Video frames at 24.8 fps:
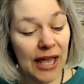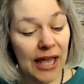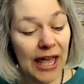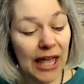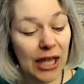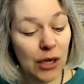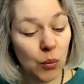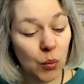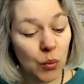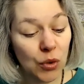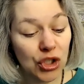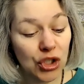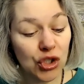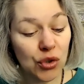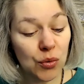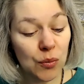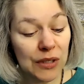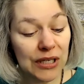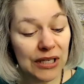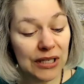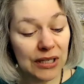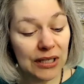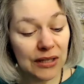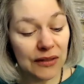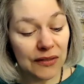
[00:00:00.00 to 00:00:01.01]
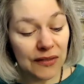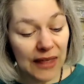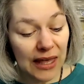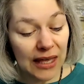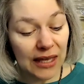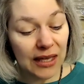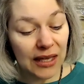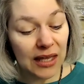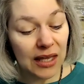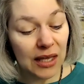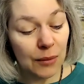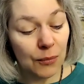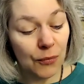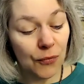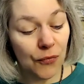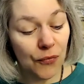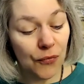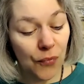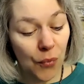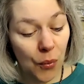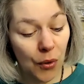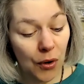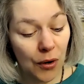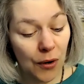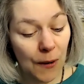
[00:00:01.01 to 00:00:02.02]
and which we thank Him
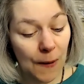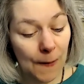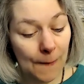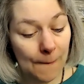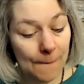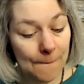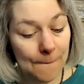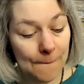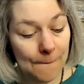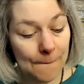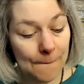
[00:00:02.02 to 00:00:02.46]
for.